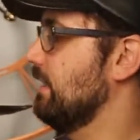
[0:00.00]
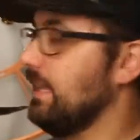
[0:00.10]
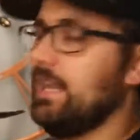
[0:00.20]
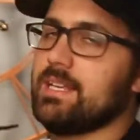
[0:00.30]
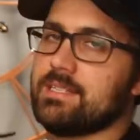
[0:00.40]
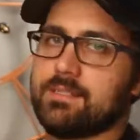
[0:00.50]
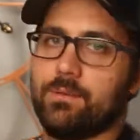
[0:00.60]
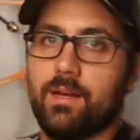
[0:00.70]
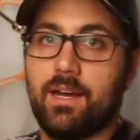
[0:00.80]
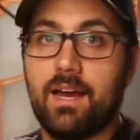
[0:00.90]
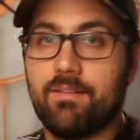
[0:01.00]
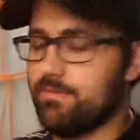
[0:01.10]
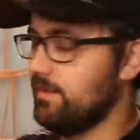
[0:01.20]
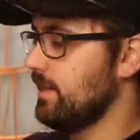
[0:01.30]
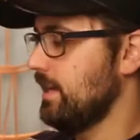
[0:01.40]
less, or half
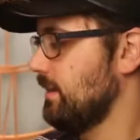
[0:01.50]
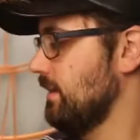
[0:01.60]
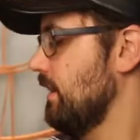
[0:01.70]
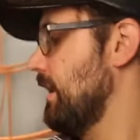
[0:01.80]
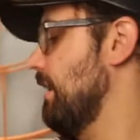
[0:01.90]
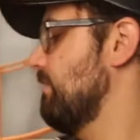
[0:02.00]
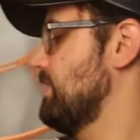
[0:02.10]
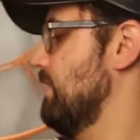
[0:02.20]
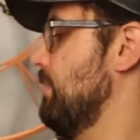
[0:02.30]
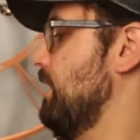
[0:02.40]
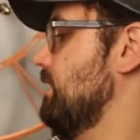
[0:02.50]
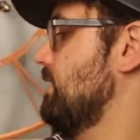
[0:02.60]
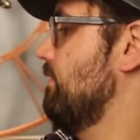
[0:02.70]
a centimeter, so